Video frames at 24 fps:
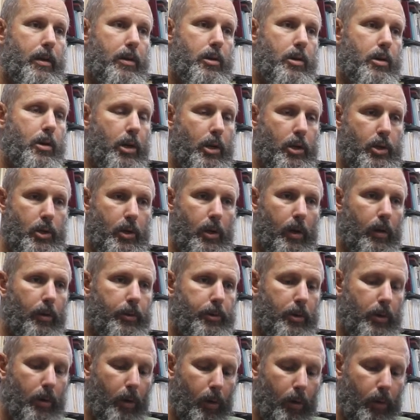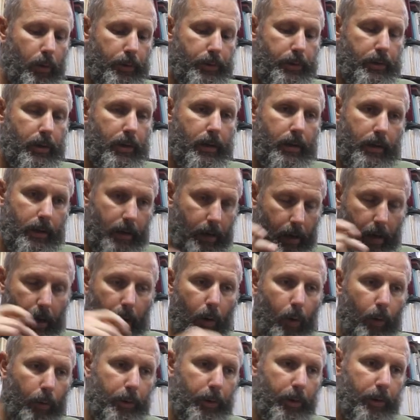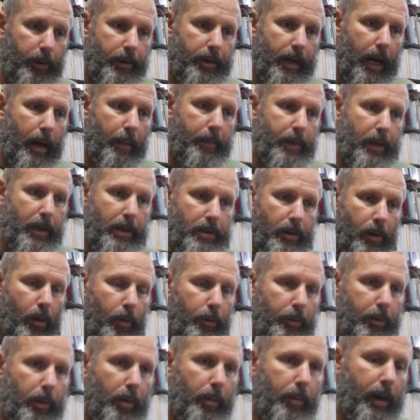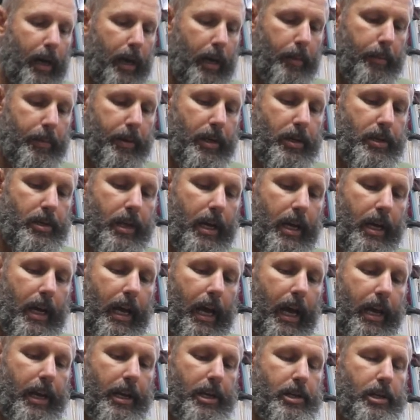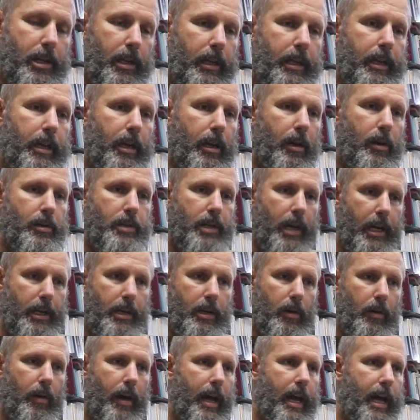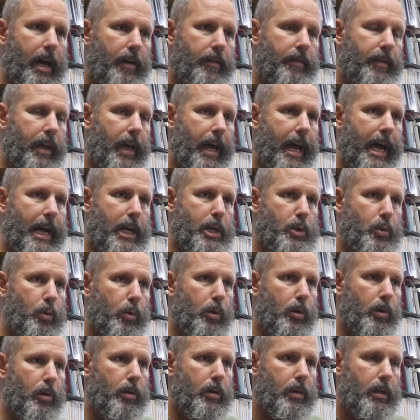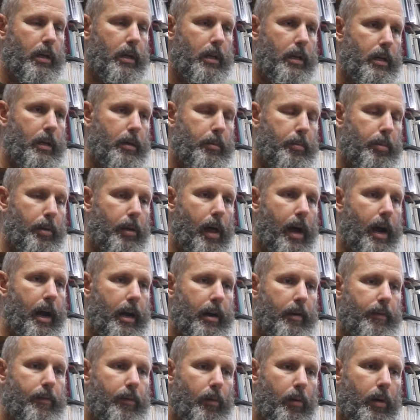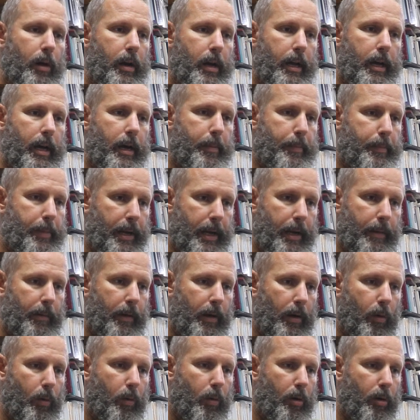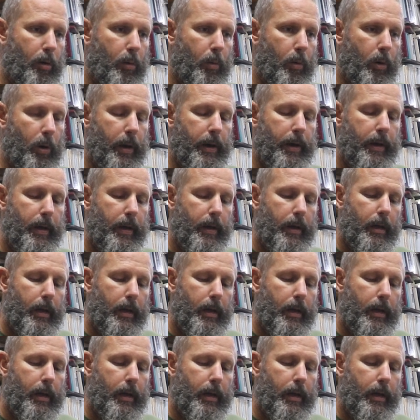you can drill 2 holes, a hole through the top piece, a hole through the bottom piece. And these Clecos, I don't have the actual plier for it yet, but I'm going to order one.